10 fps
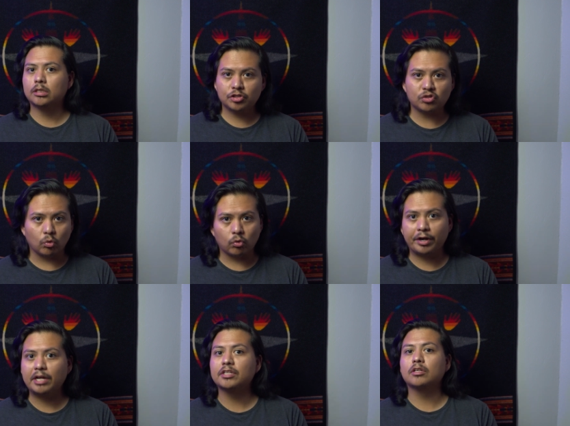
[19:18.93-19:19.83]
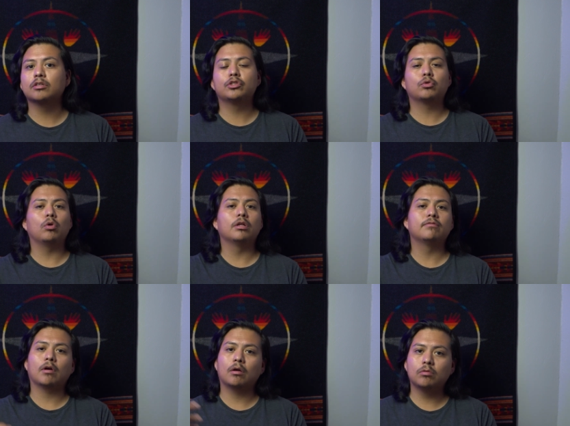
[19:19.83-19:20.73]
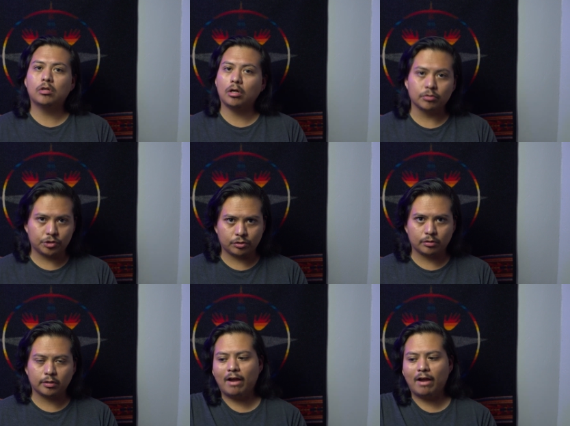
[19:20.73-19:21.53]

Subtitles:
stories and control of our own culture.